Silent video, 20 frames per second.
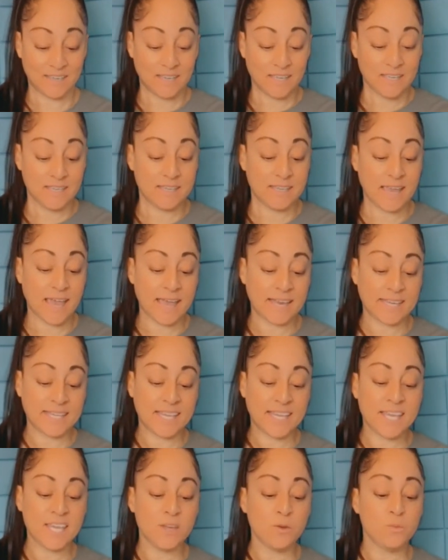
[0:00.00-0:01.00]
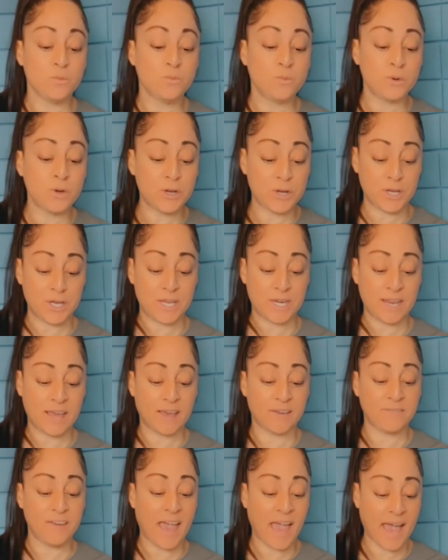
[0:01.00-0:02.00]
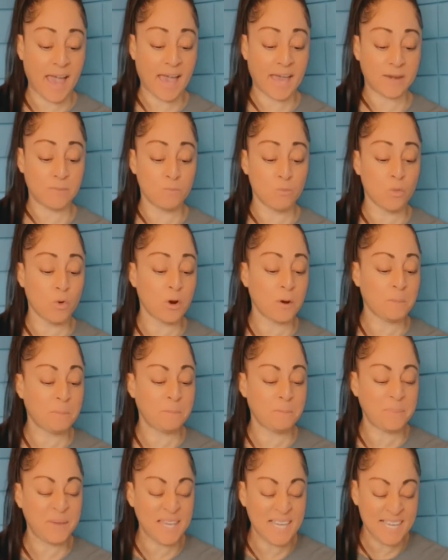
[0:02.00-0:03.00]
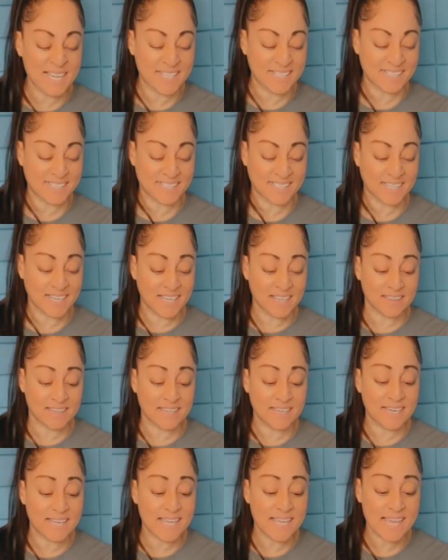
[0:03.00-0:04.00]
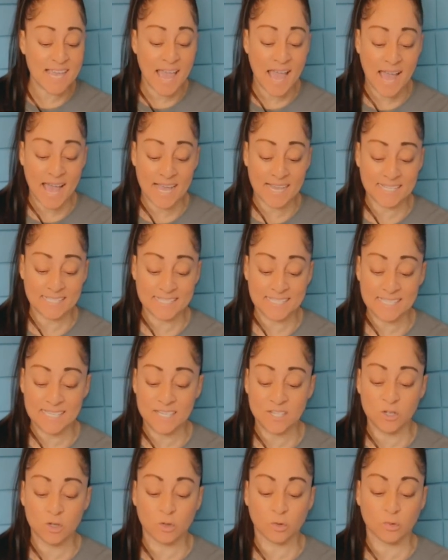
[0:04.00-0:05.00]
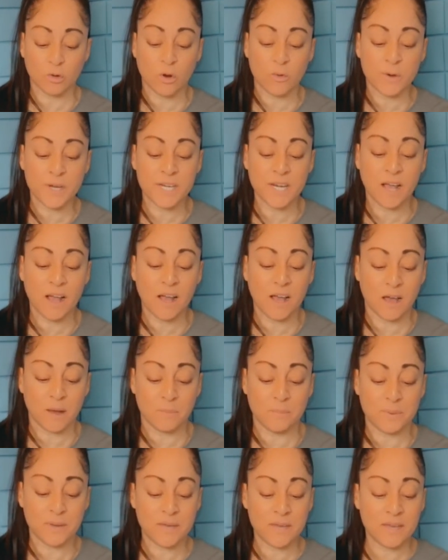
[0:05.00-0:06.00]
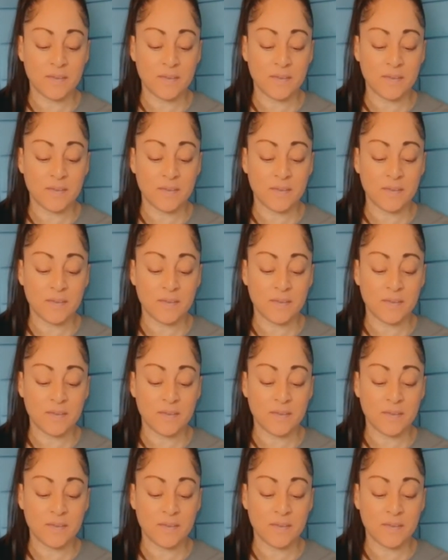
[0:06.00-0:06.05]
Yet he would have had more peace than he has in growing up